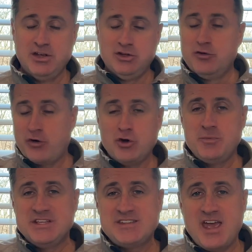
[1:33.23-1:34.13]
you've heard
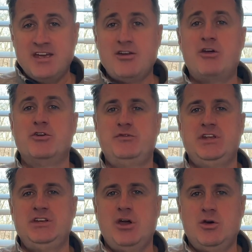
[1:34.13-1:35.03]
me say in other
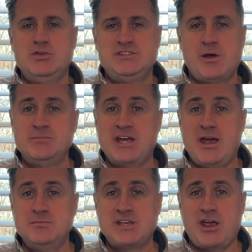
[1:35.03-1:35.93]
videos,
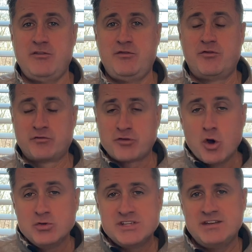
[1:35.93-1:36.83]
sometimes I've
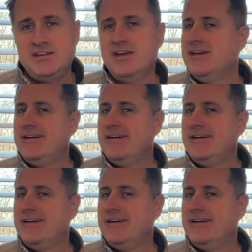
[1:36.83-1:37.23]
frozen.